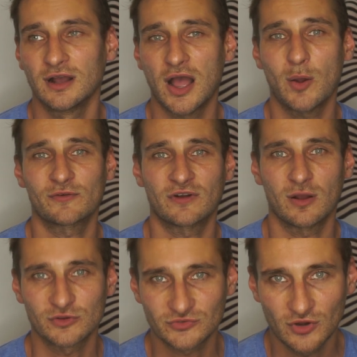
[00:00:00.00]
However, I
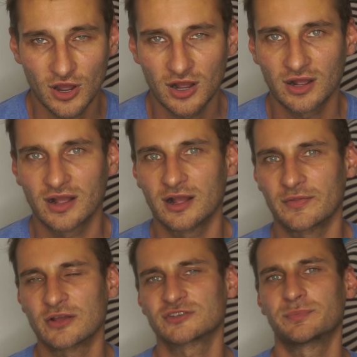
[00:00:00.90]
was wrong.
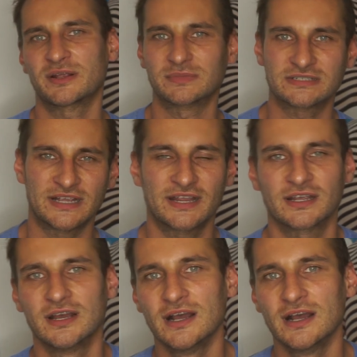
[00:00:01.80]
That was a big mistake.